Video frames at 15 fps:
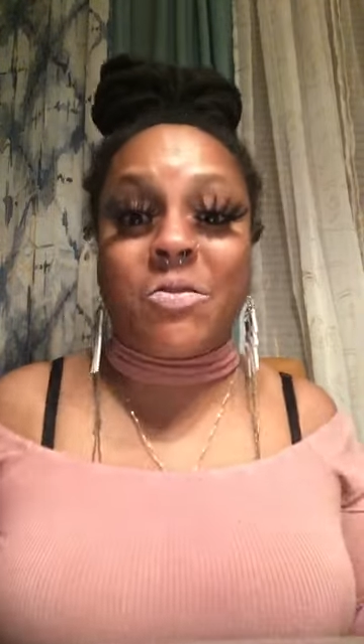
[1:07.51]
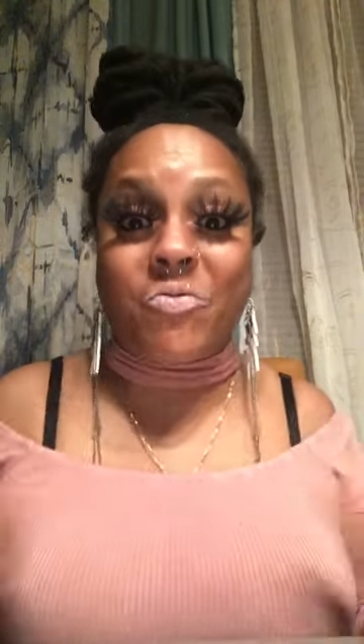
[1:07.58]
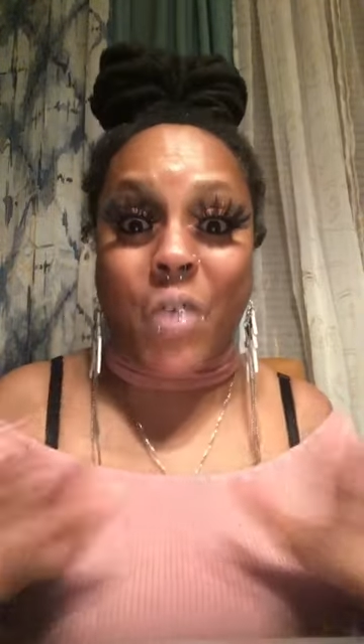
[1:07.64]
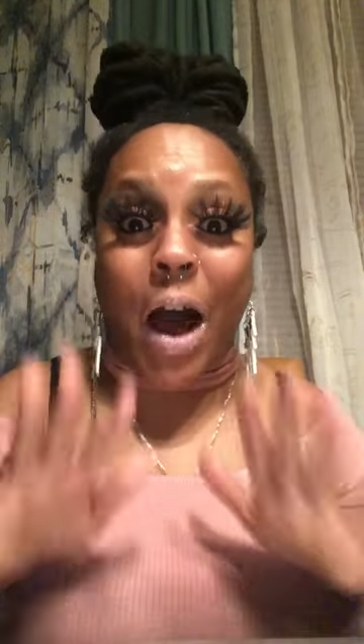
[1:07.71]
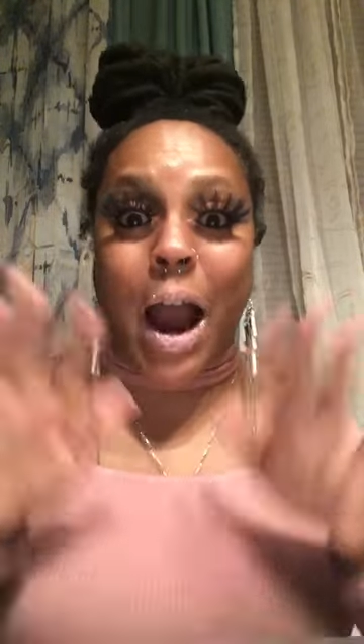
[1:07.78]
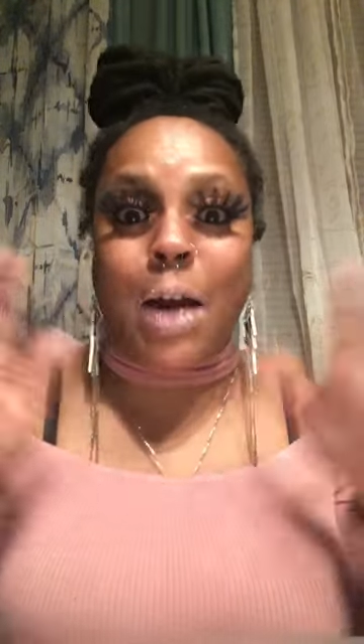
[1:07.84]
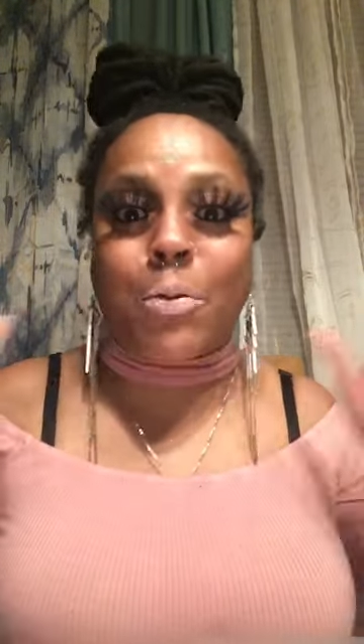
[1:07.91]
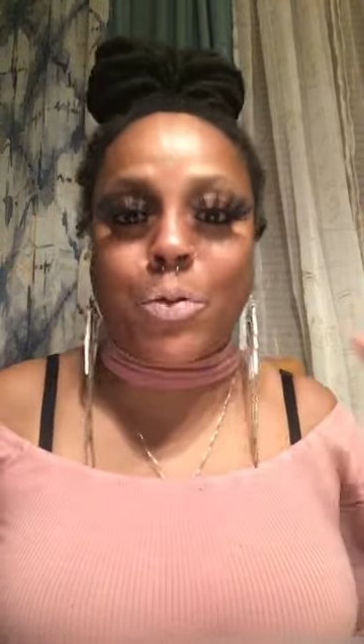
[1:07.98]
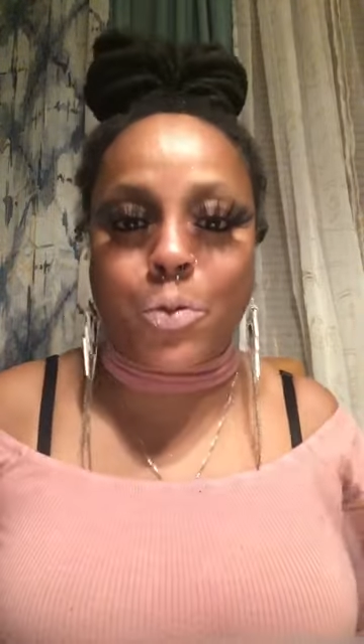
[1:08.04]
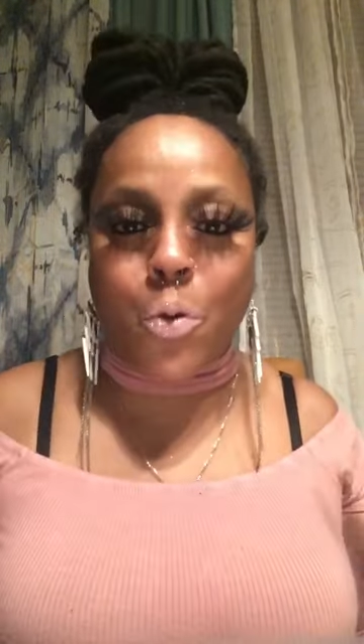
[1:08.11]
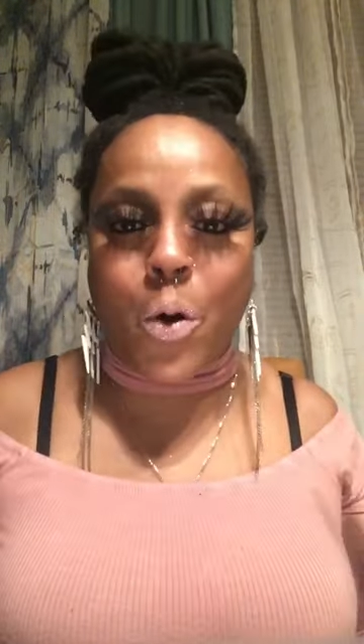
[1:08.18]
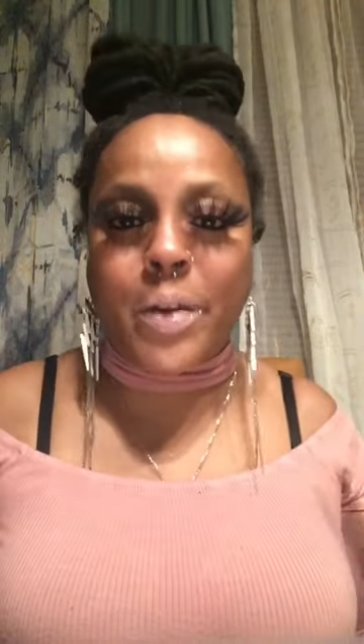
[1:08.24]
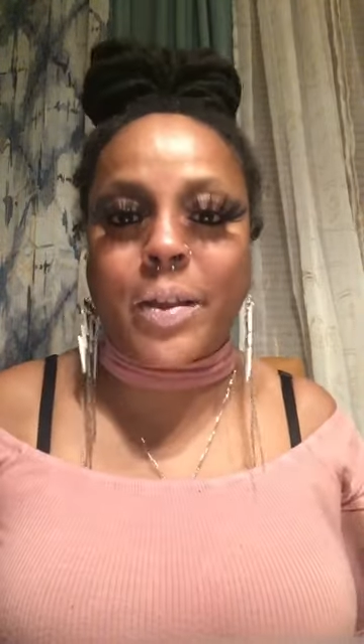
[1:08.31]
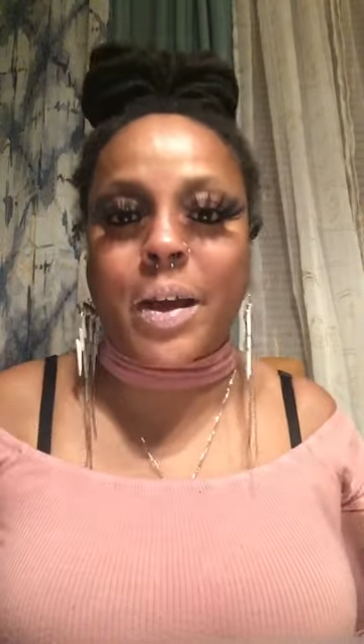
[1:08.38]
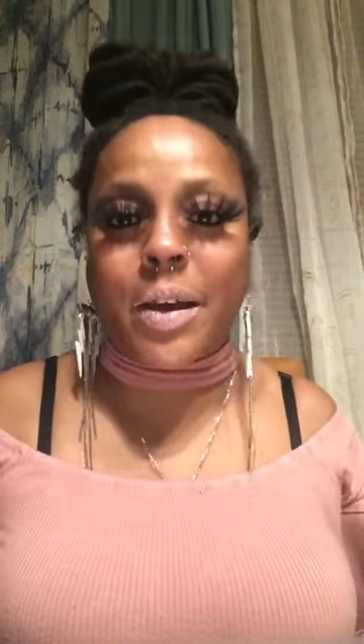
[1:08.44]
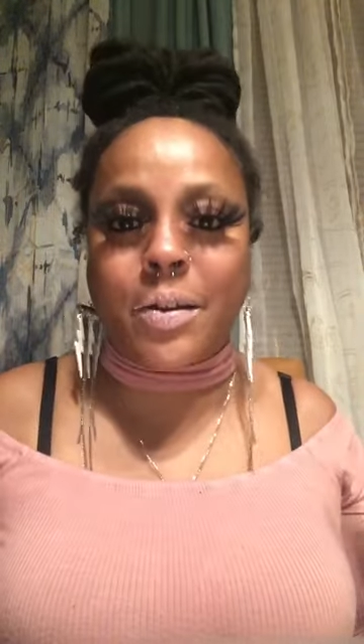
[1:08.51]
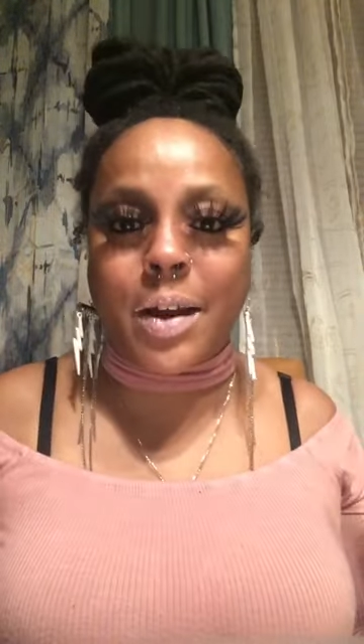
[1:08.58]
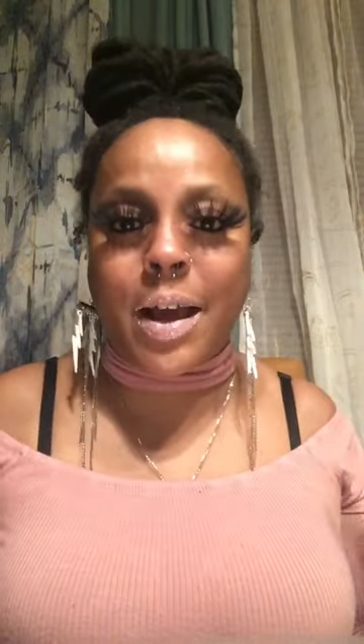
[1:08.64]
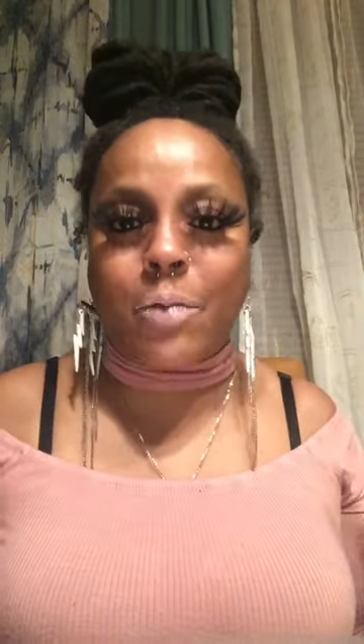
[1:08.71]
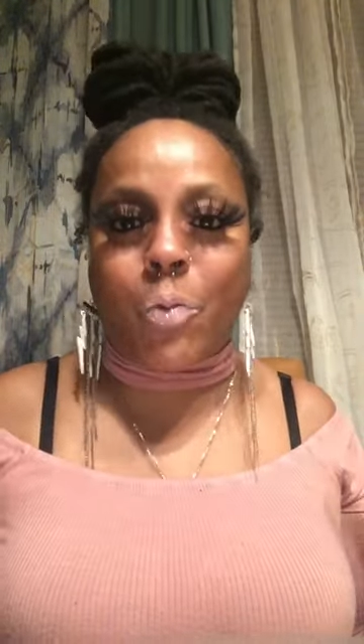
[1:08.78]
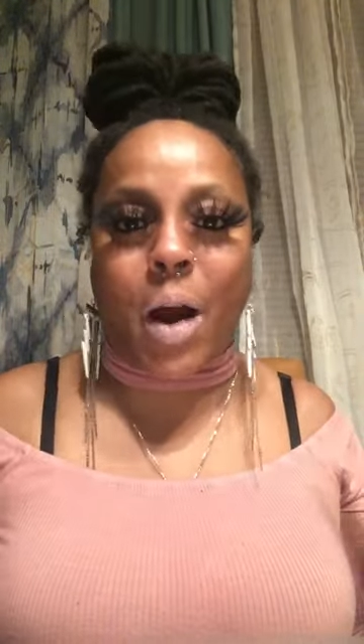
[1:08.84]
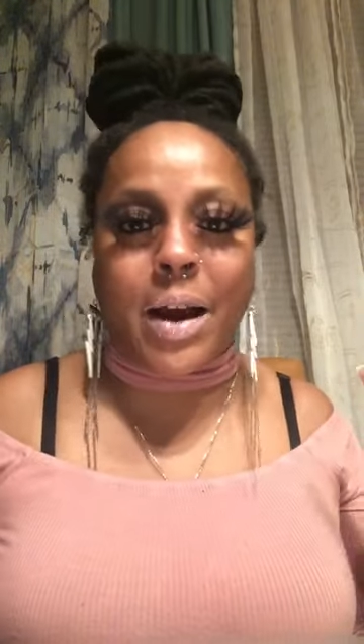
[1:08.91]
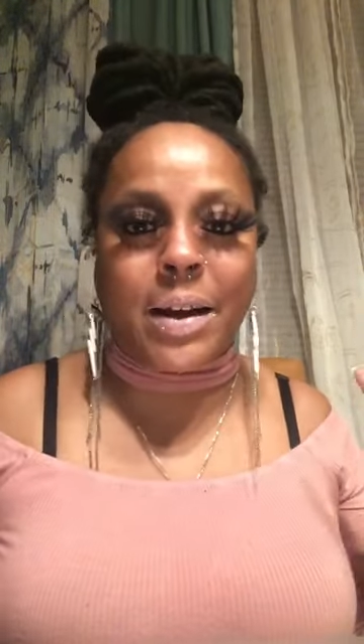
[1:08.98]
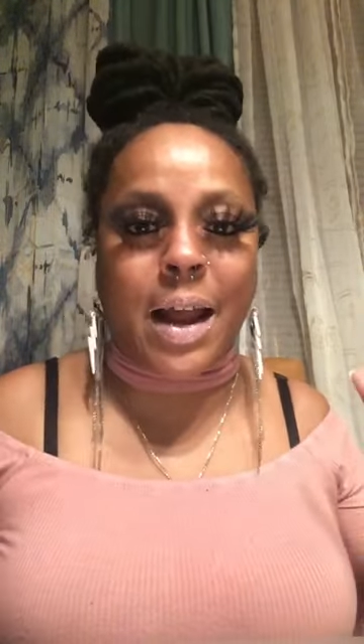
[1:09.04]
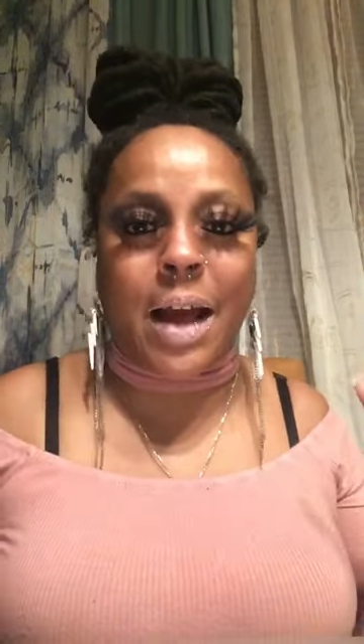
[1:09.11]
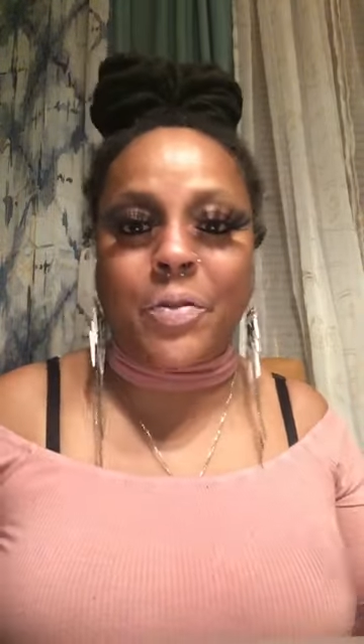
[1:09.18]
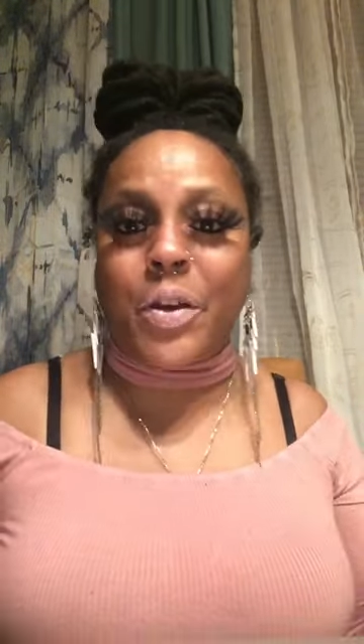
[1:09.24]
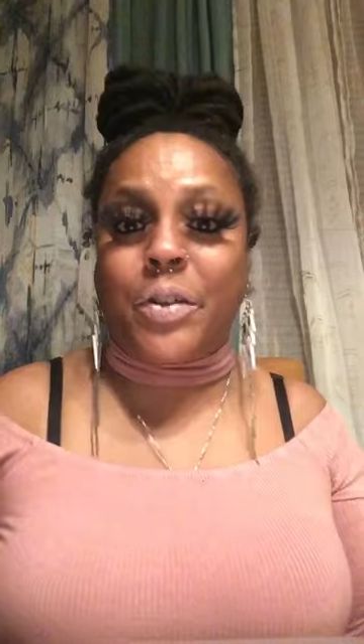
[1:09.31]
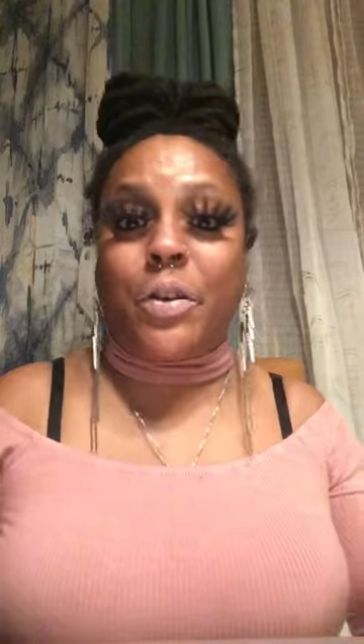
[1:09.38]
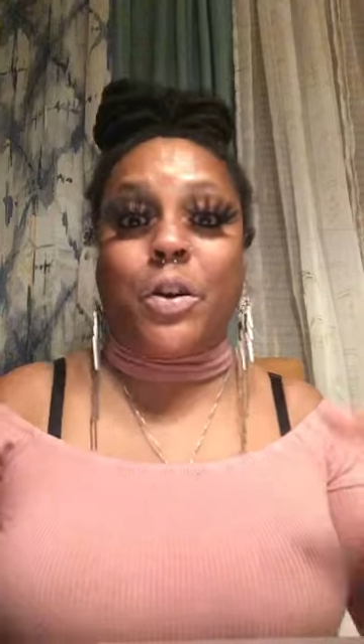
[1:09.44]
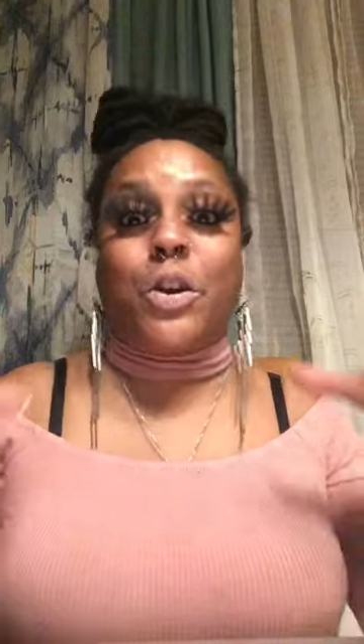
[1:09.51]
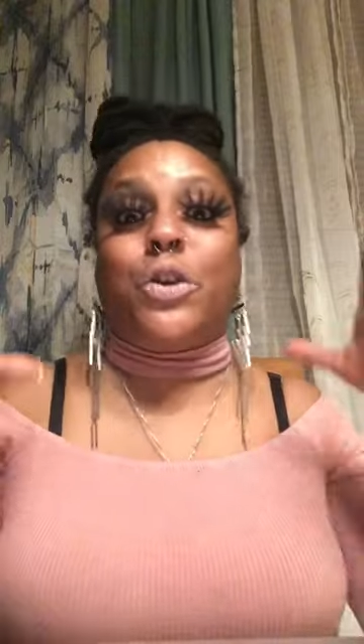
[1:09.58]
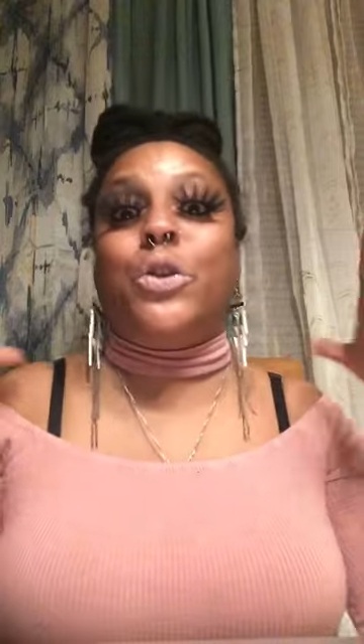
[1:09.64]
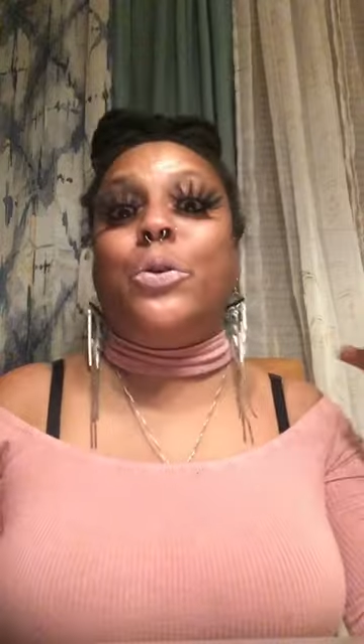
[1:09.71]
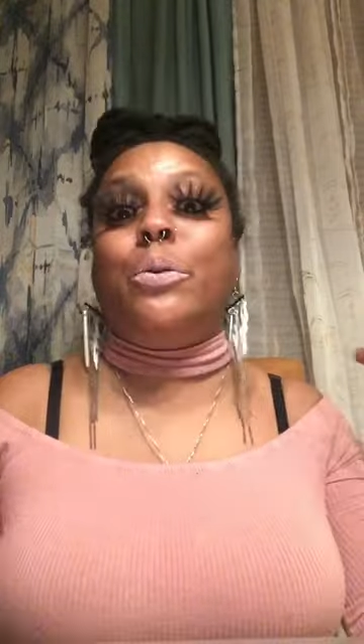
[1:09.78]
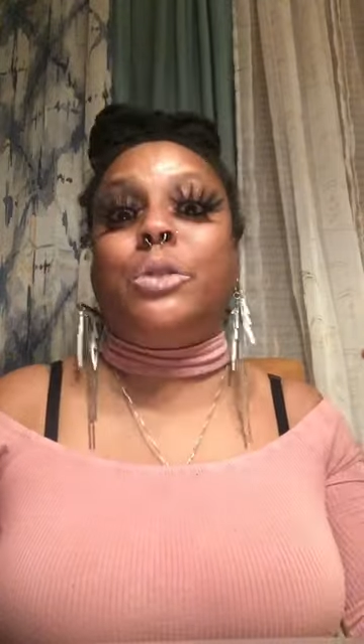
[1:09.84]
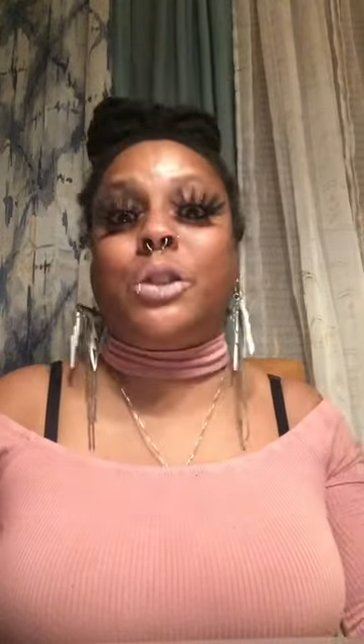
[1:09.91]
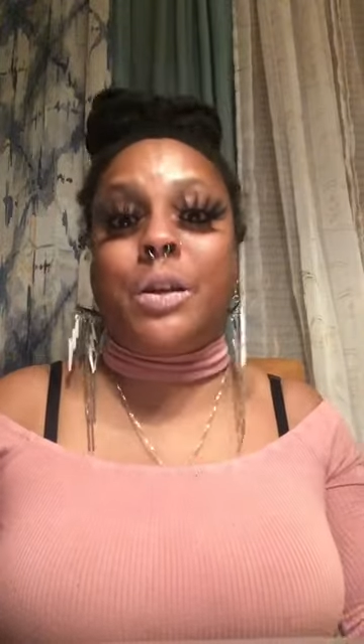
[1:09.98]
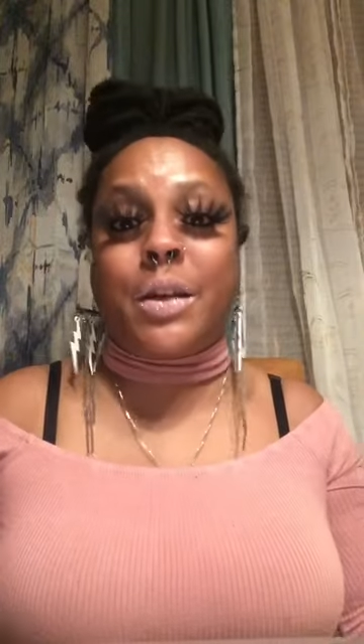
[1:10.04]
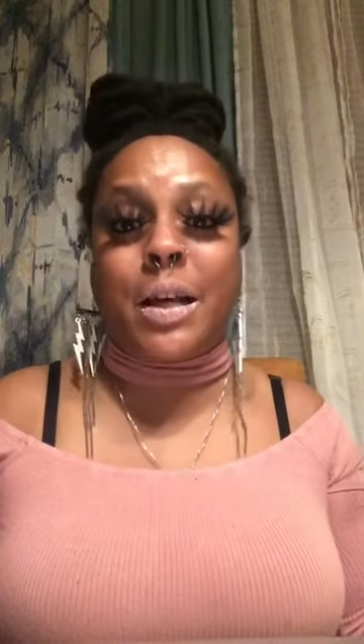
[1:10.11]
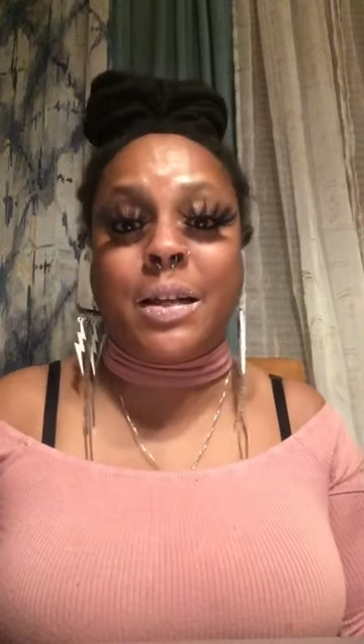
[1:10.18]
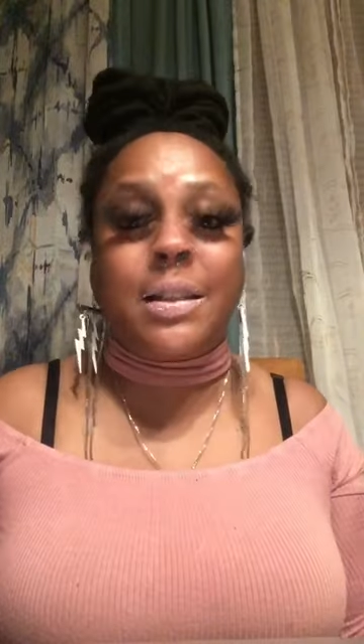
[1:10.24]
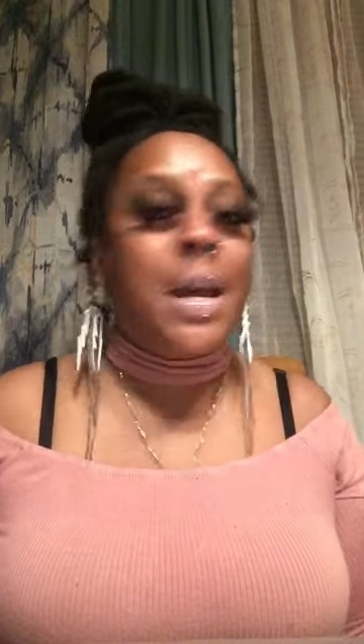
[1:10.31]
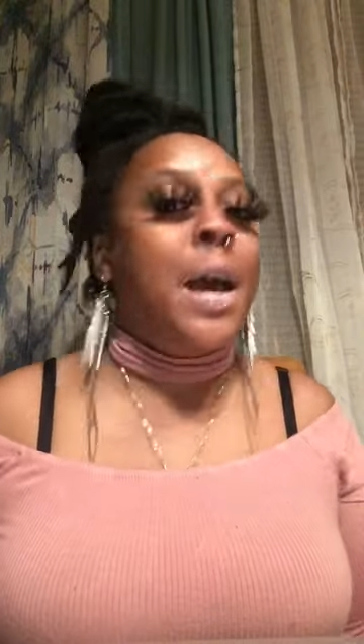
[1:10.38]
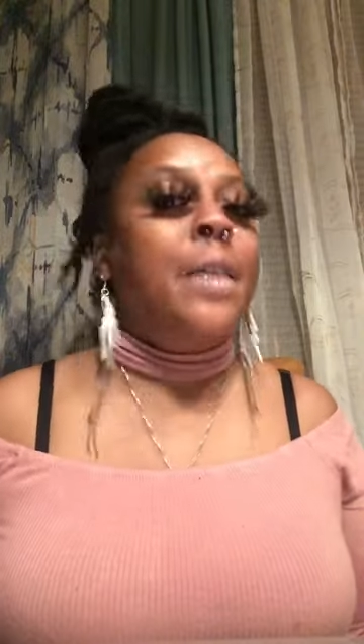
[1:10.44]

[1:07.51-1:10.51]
viral on the internet right now. They're the huge cookies.